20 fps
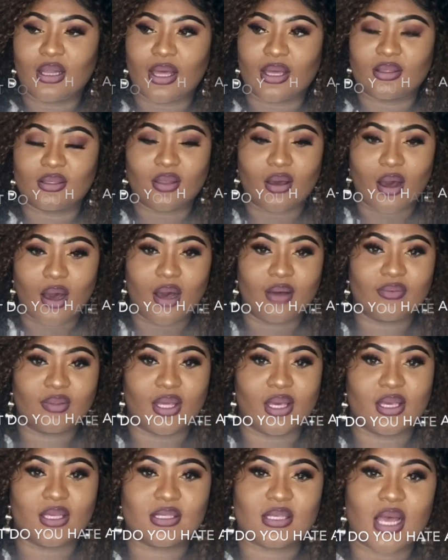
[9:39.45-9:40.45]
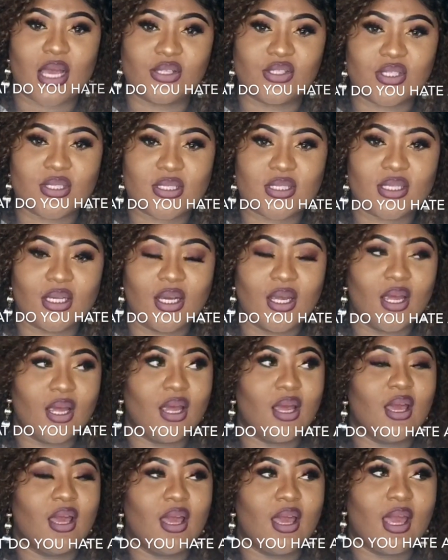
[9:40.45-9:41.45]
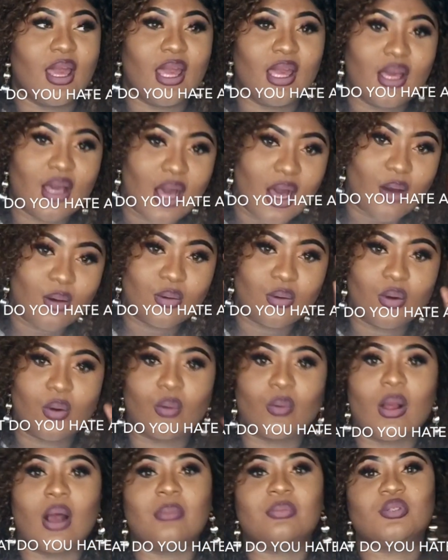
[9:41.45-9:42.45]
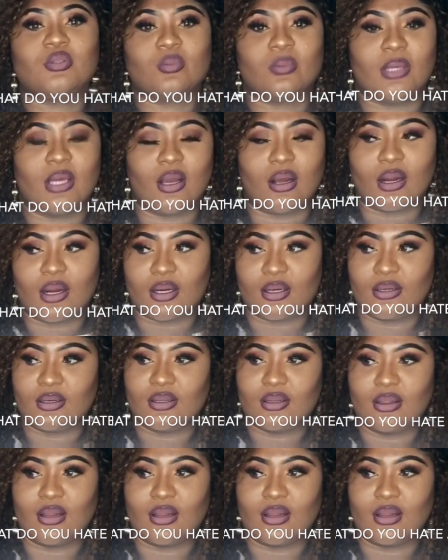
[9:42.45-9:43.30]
like the obvious, I just hate how corrupt we are.